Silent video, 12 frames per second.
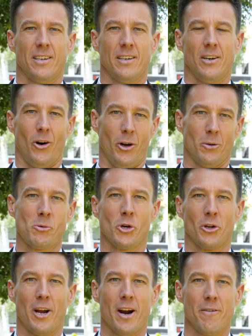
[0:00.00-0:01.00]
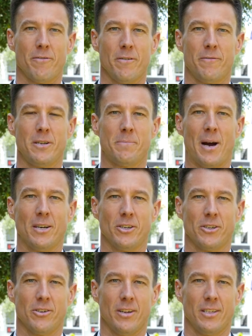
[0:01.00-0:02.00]
Hi, I'm Shaun Lowry from
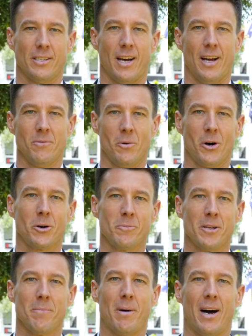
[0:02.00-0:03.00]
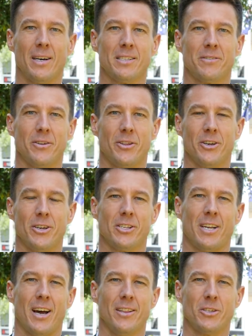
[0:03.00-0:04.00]
Fitzpatricks Real Estate and welcome to The Buzz for
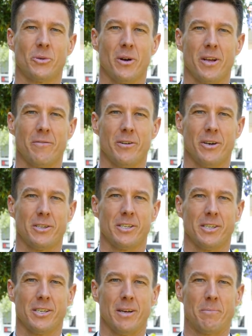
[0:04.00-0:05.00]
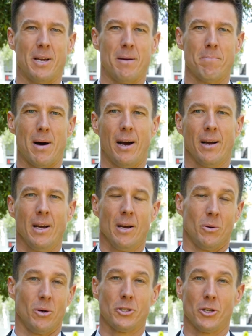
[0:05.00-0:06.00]
Thursday the 21st of September.
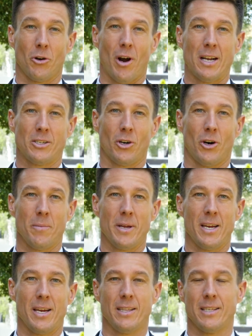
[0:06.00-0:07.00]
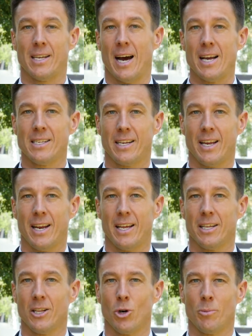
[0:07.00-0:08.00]
Well, it's a great time of year. The days are
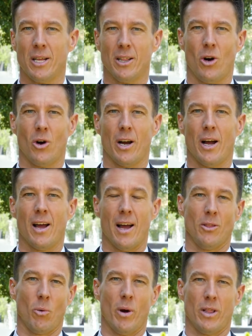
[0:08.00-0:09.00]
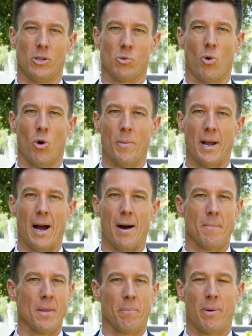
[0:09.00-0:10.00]
getting a little bit longer and the weather's warming up.
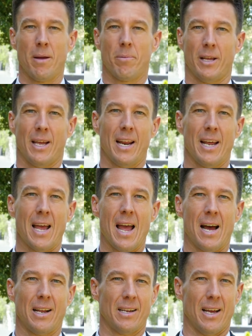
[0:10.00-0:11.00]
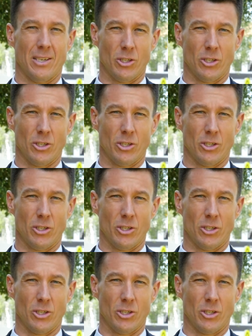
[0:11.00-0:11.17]
People are getting out and